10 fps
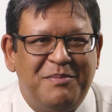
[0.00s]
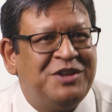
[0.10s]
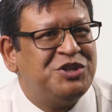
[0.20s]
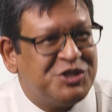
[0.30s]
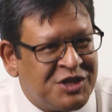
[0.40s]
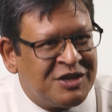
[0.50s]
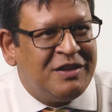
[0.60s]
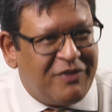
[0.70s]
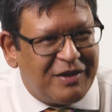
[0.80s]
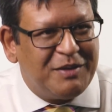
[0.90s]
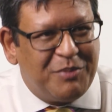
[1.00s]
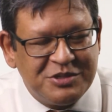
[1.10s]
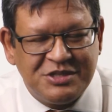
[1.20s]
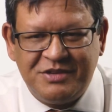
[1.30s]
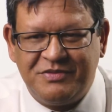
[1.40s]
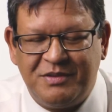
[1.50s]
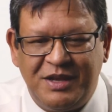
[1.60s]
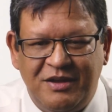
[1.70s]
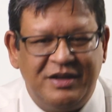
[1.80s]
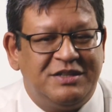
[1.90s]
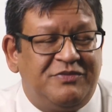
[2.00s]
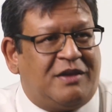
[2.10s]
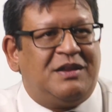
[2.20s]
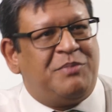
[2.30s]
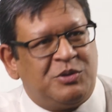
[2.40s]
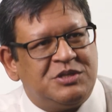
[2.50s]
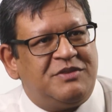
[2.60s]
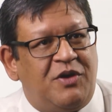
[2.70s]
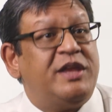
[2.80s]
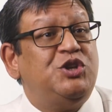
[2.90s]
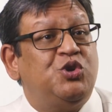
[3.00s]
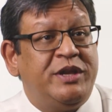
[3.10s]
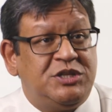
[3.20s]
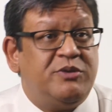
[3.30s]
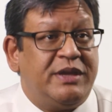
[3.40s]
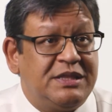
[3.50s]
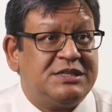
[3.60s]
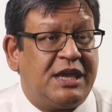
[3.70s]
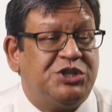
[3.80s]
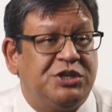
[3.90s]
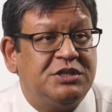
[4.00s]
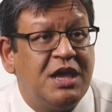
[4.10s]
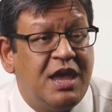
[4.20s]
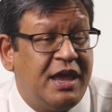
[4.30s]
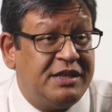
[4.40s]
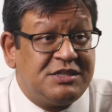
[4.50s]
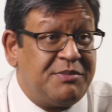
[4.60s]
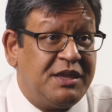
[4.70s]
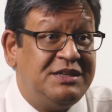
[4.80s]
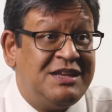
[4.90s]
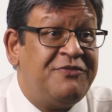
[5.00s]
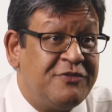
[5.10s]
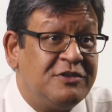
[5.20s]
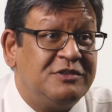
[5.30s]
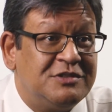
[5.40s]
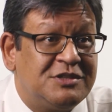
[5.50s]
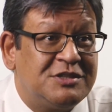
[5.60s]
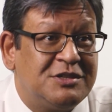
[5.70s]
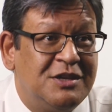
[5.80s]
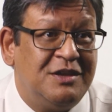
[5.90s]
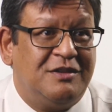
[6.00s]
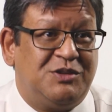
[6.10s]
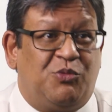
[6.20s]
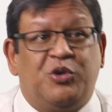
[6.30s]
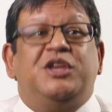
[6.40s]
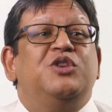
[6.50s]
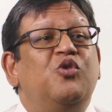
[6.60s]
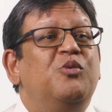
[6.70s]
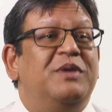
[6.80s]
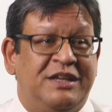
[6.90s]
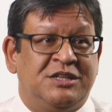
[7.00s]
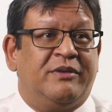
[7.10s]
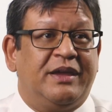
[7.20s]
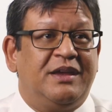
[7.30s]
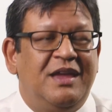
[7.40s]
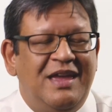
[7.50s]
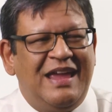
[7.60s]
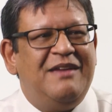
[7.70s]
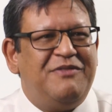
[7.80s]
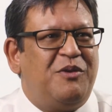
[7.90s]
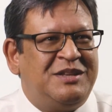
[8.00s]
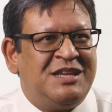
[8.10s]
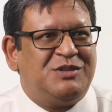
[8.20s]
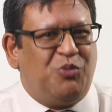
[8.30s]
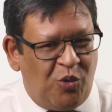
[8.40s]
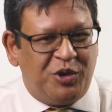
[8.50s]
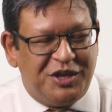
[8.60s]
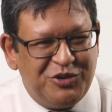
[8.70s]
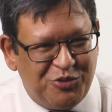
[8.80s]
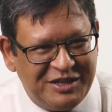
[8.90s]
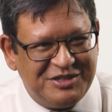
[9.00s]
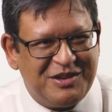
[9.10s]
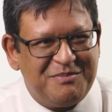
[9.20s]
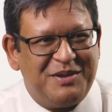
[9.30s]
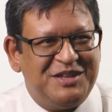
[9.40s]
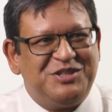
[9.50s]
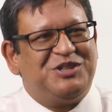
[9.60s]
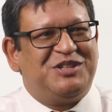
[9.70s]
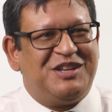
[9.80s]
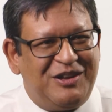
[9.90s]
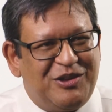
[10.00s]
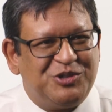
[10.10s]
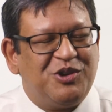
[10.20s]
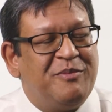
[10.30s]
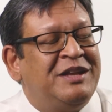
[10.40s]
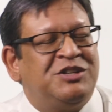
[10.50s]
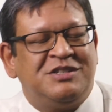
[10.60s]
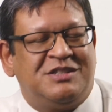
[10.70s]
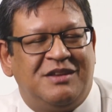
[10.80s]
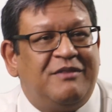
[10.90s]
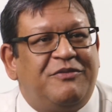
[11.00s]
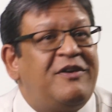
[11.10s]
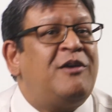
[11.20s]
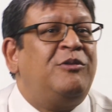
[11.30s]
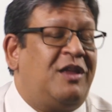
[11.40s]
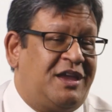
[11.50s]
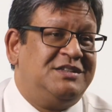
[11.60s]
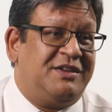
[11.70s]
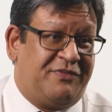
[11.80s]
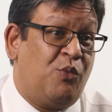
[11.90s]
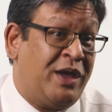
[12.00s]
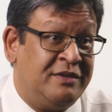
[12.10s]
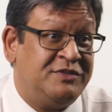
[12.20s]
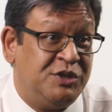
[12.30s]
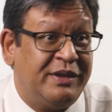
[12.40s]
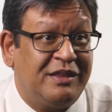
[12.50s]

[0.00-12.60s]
Patients certainly found it positive. I mean, I'd found it positive. I enjoyed doing the sessions. It's something different to what you're normally doing, even though it is what you're normally doing, but it's just in a large group. It felt like a different way of doing